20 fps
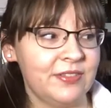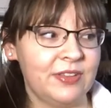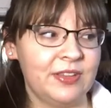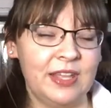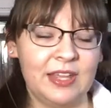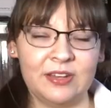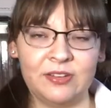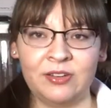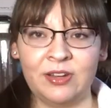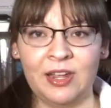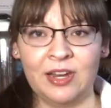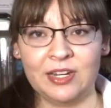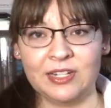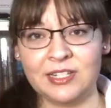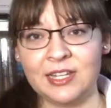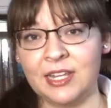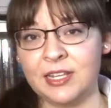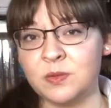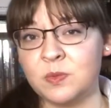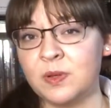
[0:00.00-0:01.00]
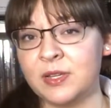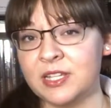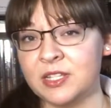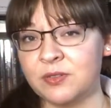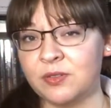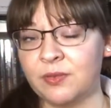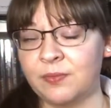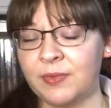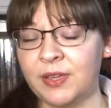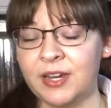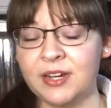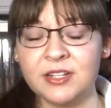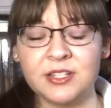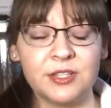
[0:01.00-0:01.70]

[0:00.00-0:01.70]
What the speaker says: and that kind of takes place from there.